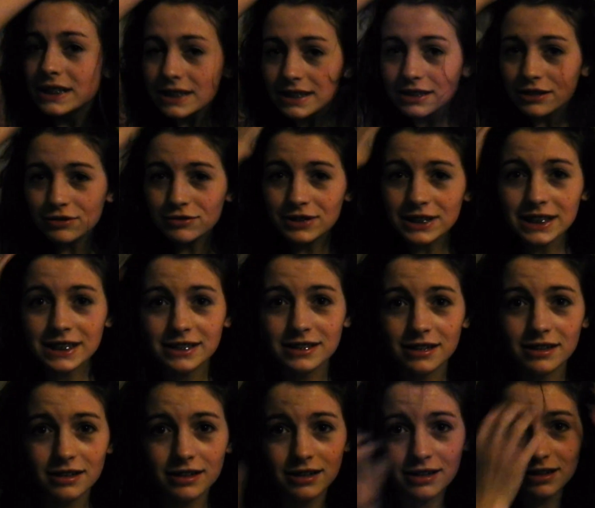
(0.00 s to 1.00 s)
it's still really
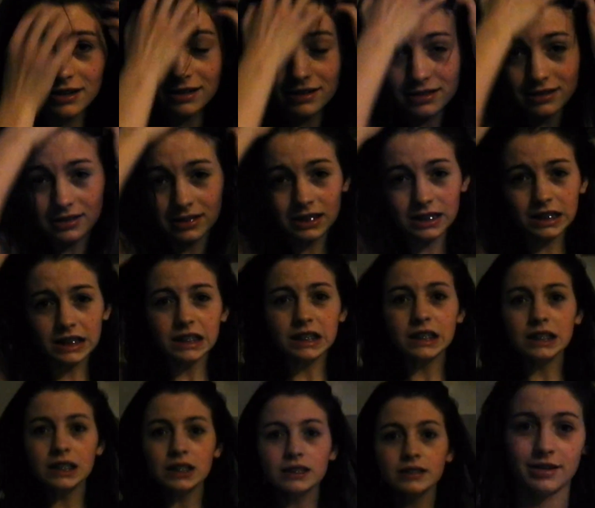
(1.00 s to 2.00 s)
dark. Ugh.
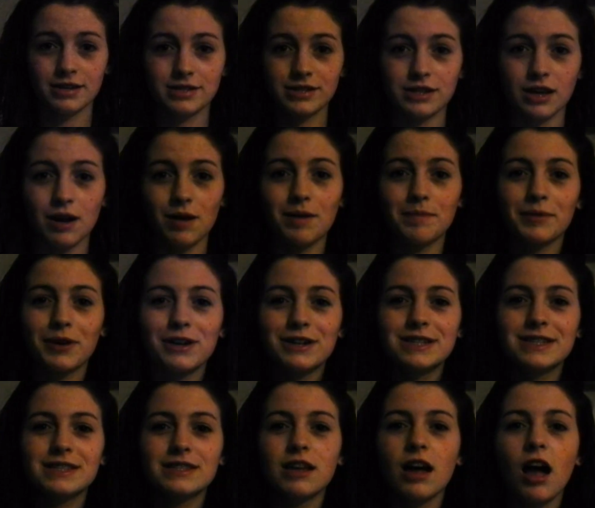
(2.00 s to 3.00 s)
So I'm
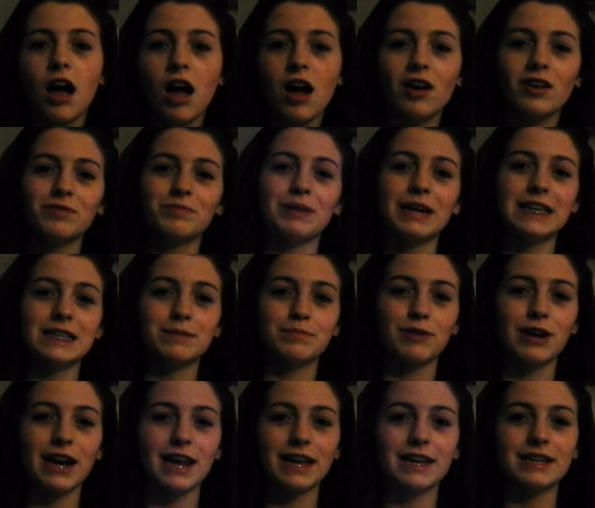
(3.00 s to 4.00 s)
going to start off by
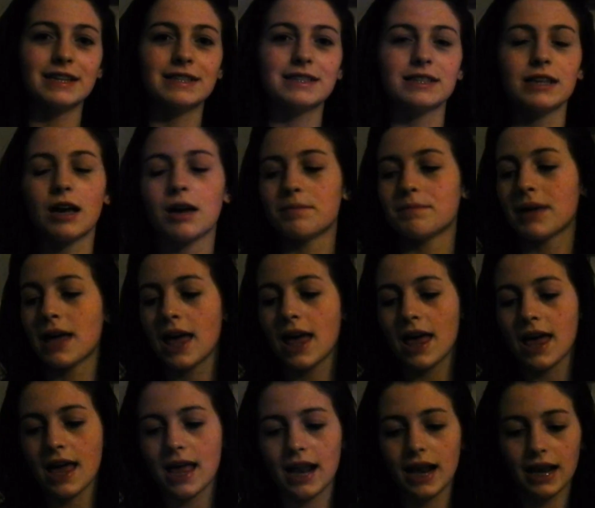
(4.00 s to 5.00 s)
spraying some
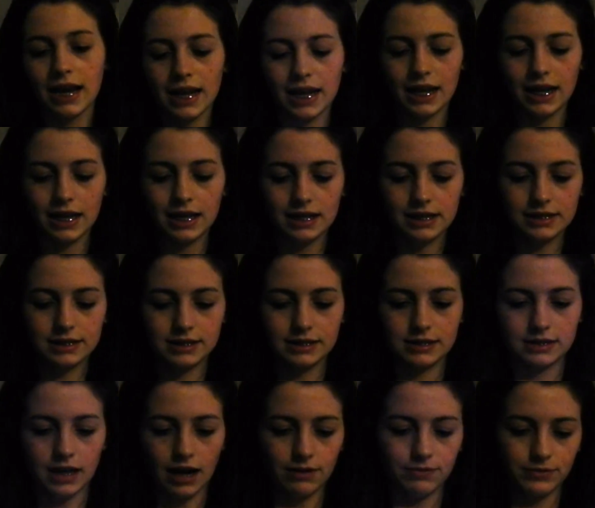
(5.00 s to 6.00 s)
Lee
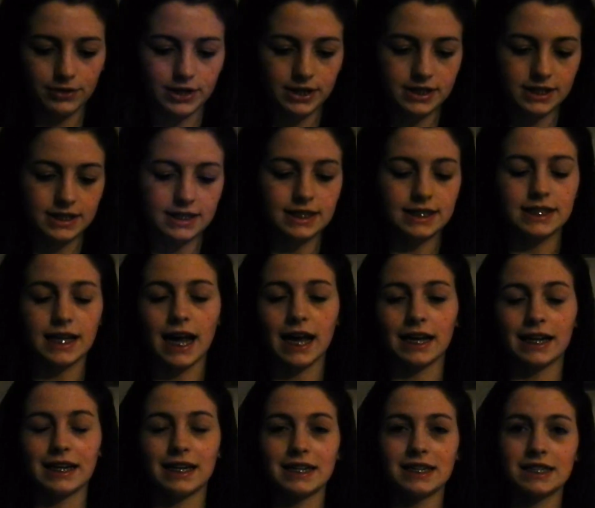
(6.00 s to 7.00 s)
Stafford
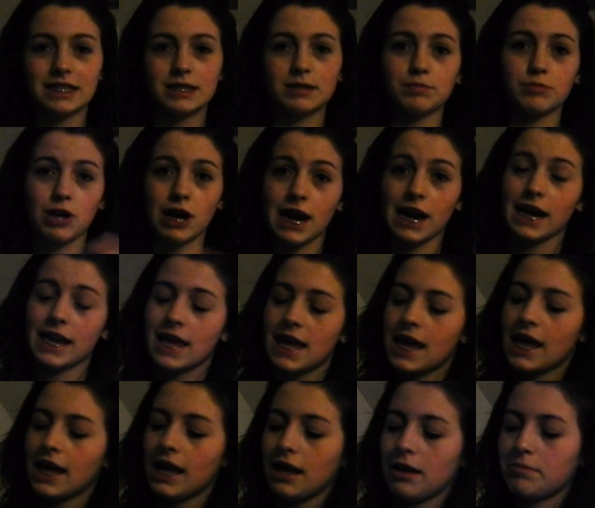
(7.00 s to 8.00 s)
detangling spray
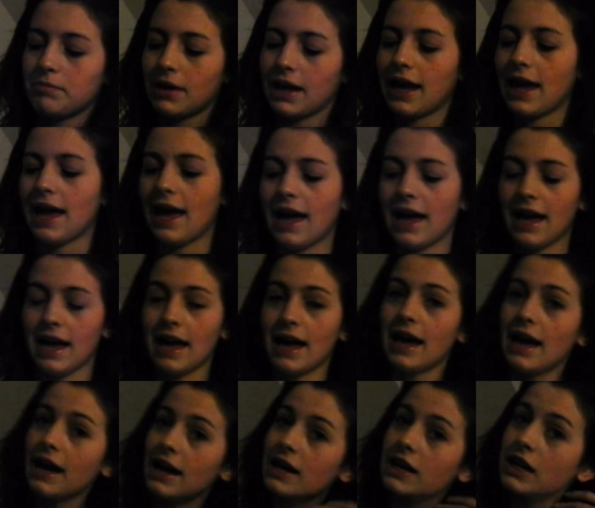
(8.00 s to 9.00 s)
in my
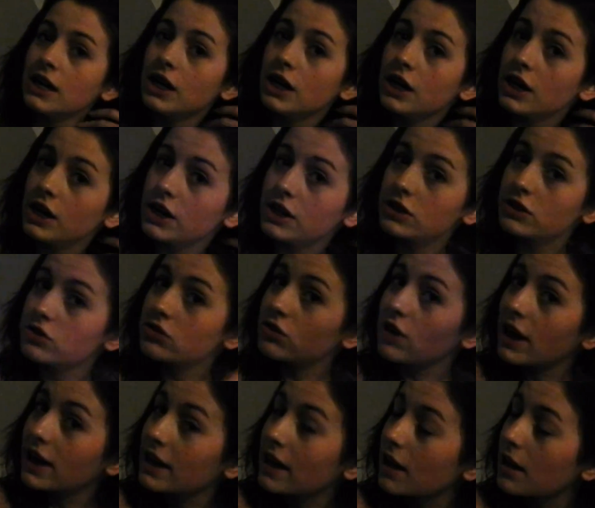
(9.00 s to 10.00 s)
hair to
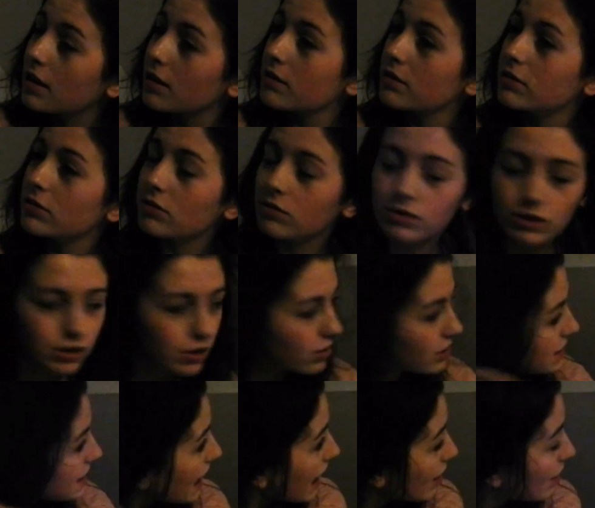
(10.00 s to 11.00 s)
try and get all the
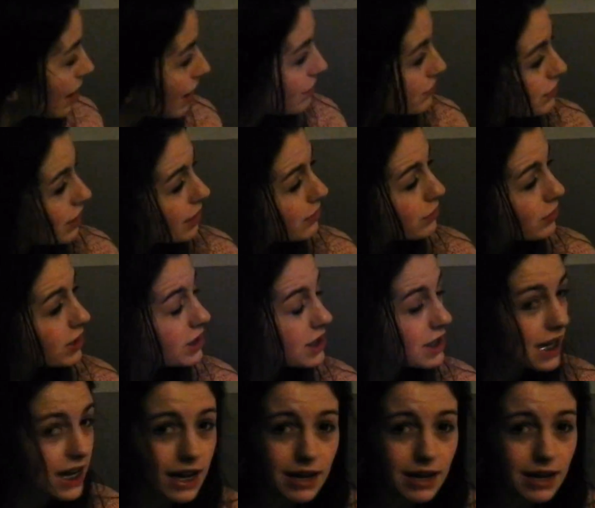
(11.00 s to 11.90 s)
knots out after I've washed